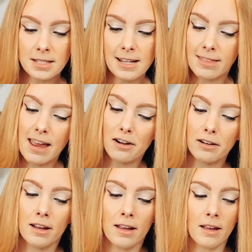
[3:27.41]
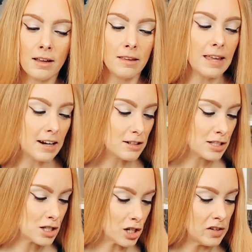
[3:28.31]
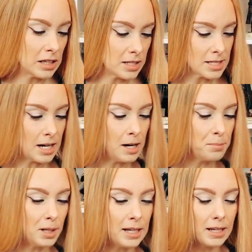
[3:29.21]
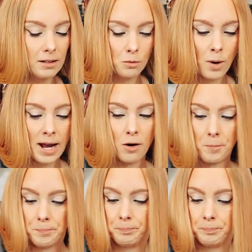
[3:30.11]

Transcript: Like, they are, they are serving this up like, wow.